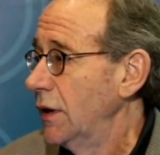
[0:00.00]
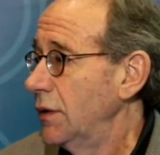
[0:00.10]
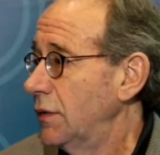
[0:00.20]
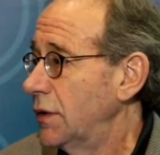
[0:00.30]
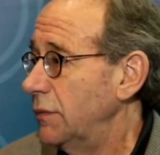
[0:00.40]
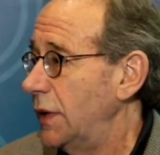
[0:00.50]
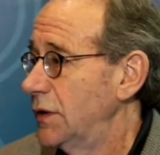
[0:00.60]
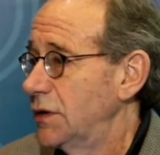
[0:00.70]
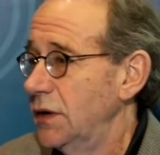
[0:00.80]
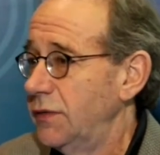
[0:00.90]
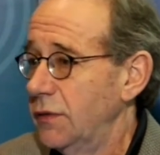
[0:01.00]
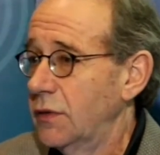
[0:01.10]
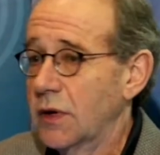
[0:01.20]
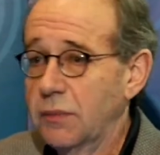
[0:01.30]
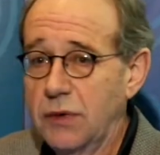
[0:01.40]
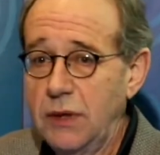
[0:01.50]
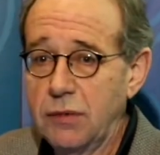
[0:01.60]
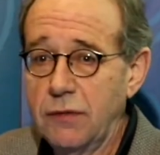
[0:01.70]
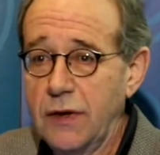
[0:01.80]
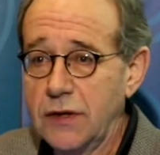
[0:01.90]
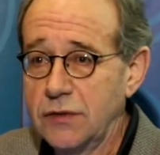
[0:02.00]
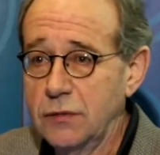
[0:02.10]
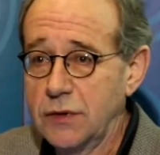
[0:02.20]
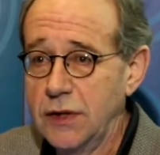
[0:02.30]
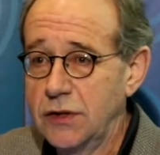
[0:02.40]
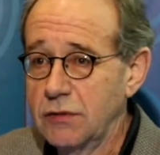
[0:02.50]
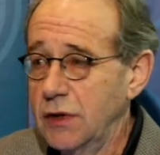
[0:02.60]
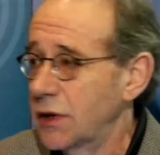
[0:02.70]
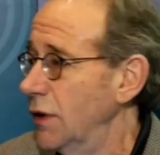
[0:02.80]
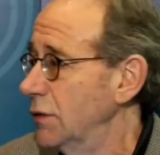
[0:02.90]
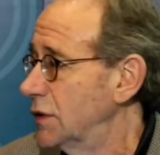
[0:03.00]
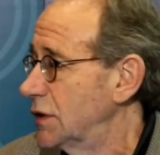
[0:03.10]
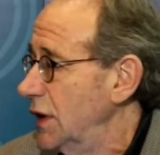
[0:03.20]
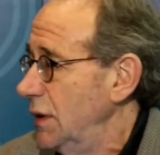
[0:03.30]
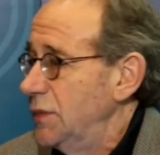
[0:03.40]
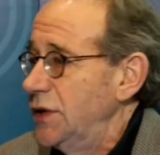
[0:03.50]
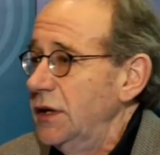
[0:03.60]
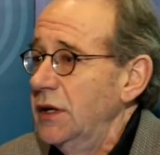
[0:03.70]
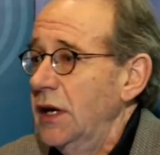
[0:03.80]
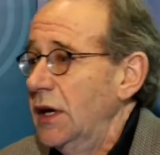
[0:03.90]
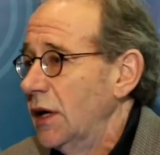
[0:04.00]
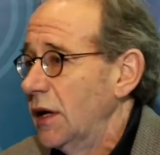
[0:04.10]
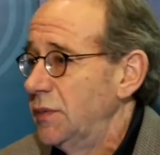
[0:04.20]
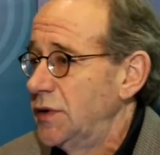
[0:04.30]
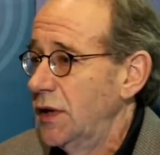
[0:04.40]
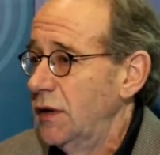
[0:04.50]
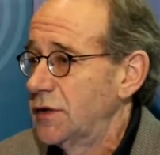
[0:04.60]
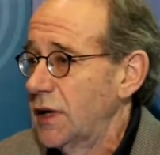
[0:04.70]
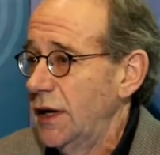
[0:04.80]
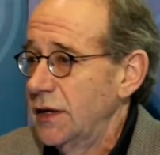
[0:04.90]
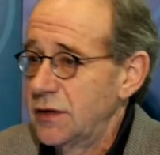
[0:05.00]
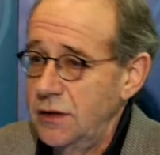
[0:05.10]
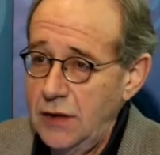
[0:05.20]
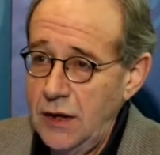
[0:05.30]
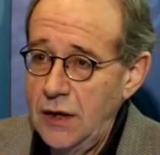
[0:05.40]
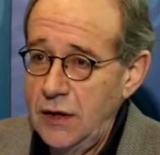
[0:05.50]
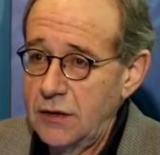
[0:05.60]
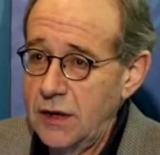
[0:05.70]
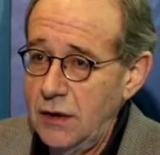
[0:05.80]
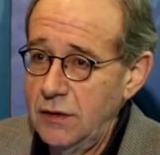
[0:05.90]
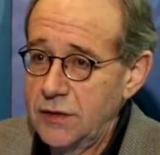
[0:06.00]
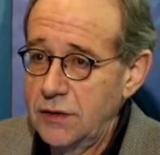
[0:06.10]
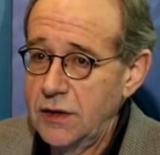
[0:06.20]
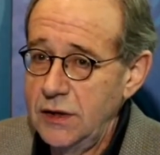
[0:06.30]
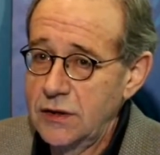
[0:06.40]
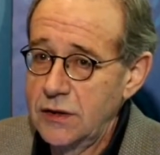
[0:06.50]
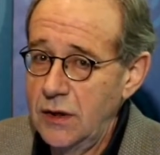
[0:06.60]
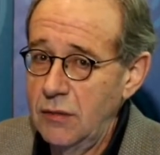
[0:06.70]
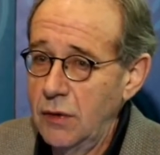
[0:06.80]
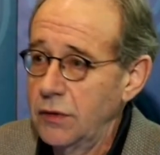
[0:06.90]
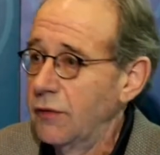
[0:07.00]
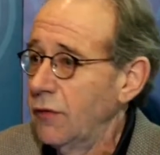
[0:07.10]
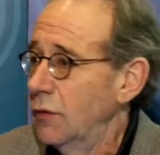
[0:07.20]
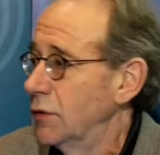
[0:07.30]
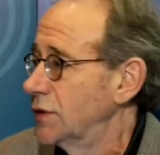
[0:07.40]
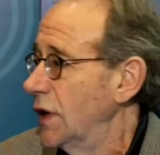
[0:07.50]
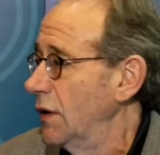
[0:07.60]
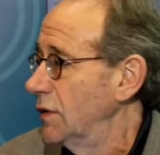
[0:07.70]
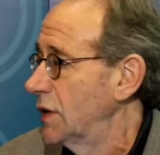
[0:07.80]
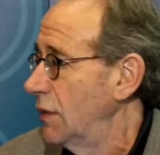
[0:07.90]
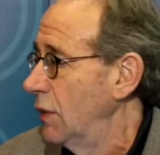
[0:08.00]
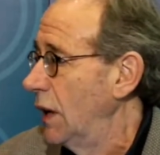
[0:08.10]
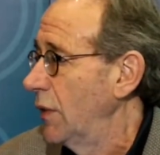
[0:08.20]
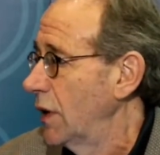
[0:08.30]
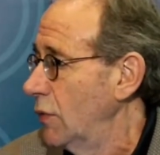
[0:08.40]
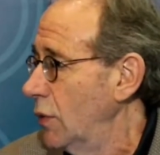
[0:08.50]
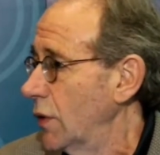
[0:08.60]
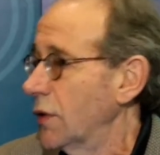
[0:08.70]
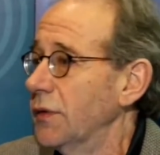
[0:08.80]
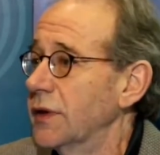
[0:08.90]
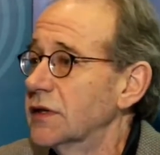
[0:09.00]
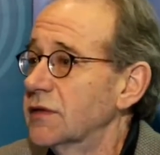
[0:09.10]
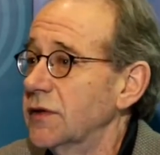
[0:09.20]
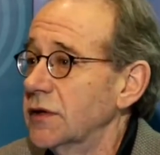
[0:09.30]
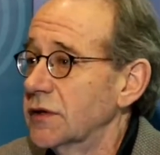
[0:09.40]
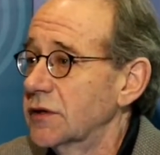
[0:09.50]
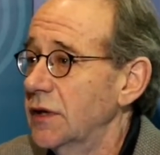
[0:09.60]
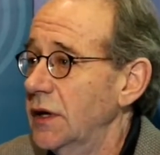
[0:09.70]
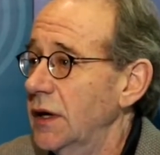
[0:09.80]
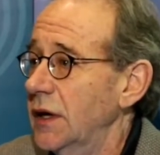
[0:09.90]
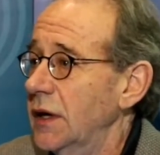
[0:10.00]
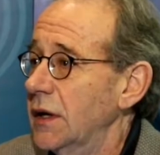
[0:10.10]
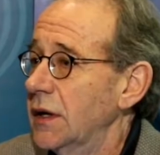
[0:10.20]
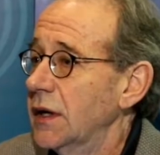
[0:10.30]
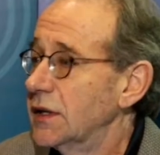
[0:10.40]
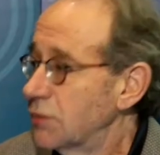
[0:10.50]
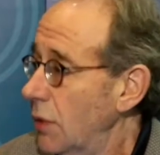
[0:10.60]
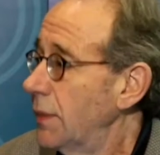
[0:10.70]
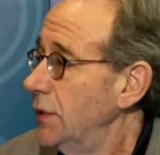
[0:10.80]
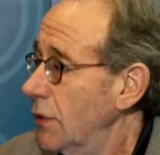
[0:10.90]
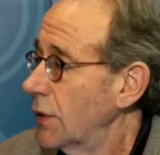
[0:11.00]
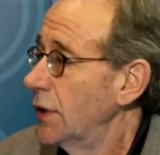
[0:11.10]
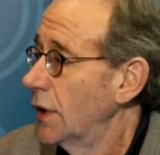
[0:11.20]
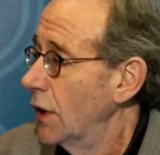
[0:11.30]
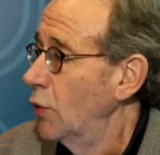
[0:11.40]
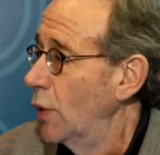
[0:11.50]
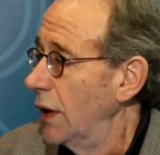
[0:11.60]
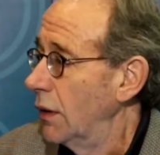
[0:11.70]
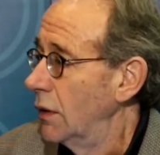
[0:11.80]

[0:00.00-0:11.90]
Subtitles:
You can imagine if you've got a pretty professional teacher and a coach steams in, observes a lesson, tells the teacher what the flaws are and says, right, we're going to work on this first. It's probably not going to go well.